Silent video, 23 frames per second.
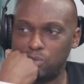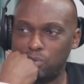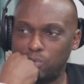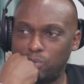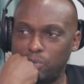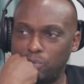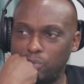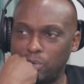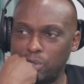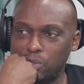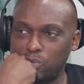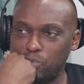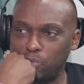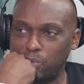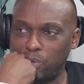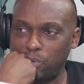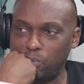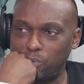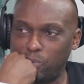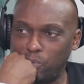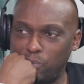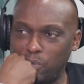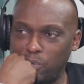
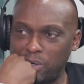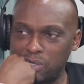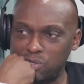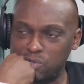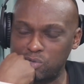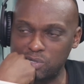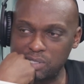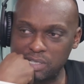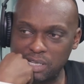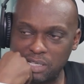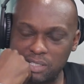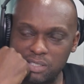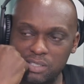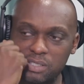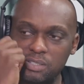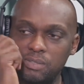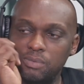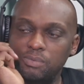What is your sense?